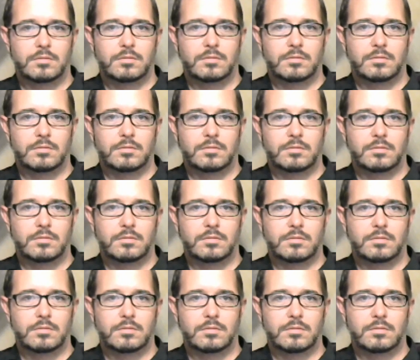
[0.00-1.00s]

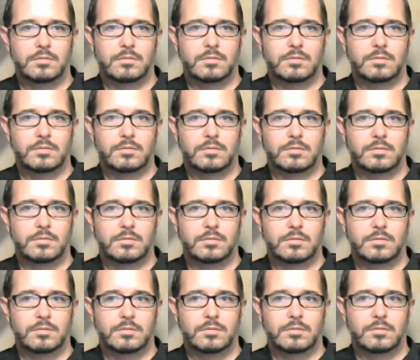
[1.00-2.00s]

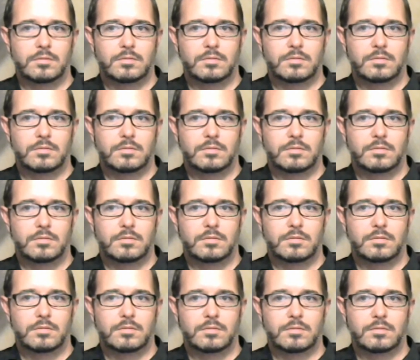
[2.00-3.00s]

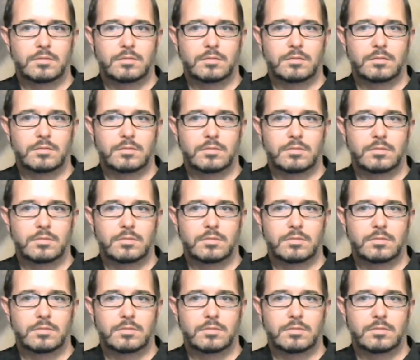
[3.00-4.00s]

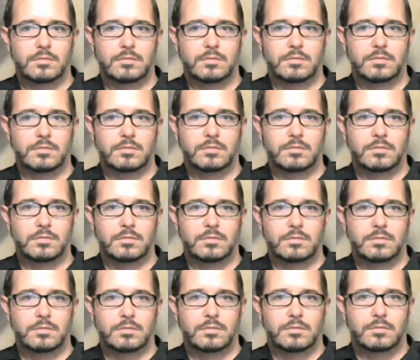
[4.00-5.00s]

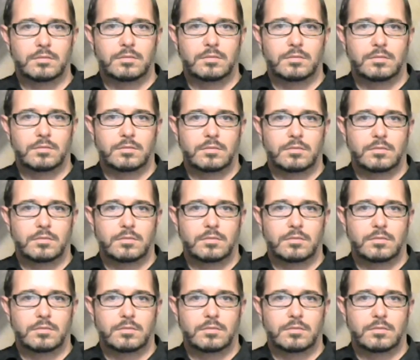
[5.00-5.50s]
This person isn't speaking.